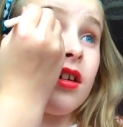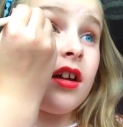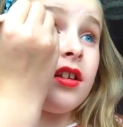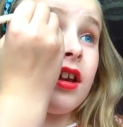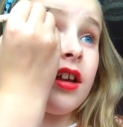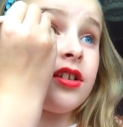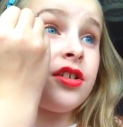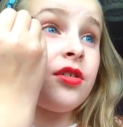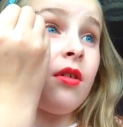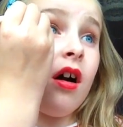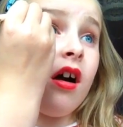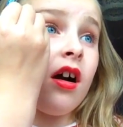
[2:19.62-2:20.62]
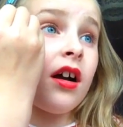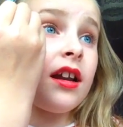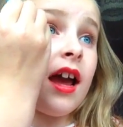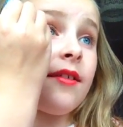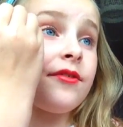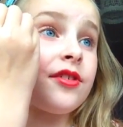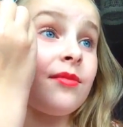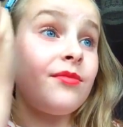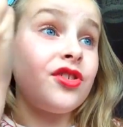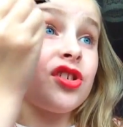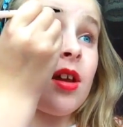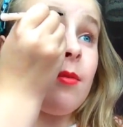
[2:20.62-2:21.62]
And yes, you are going to have some
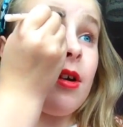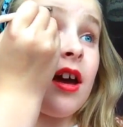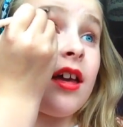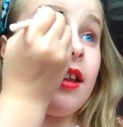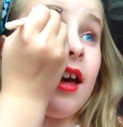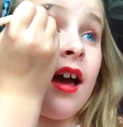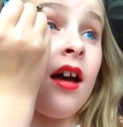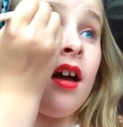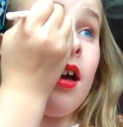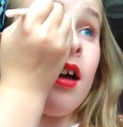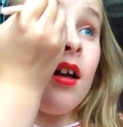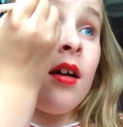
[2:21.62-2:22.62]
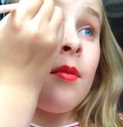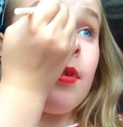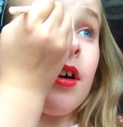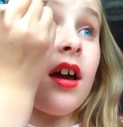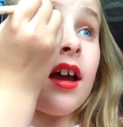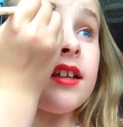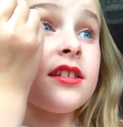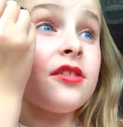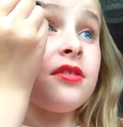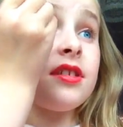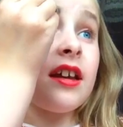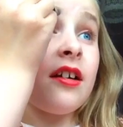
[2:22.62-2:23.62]
shimmer in there, but I
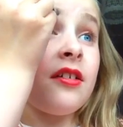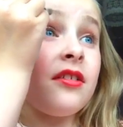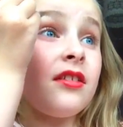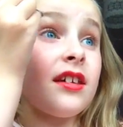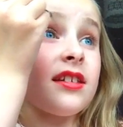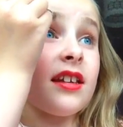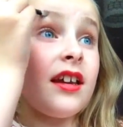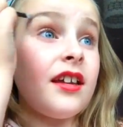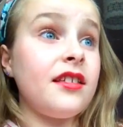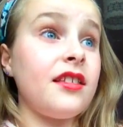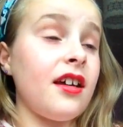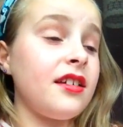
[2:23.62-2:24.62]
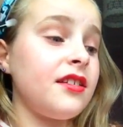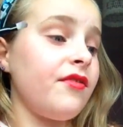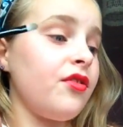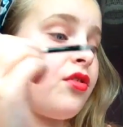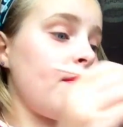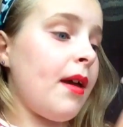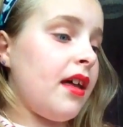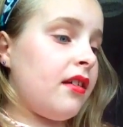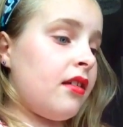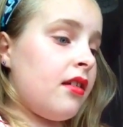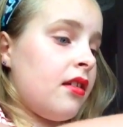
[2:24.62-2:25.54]
do tell you this, it does fill them in.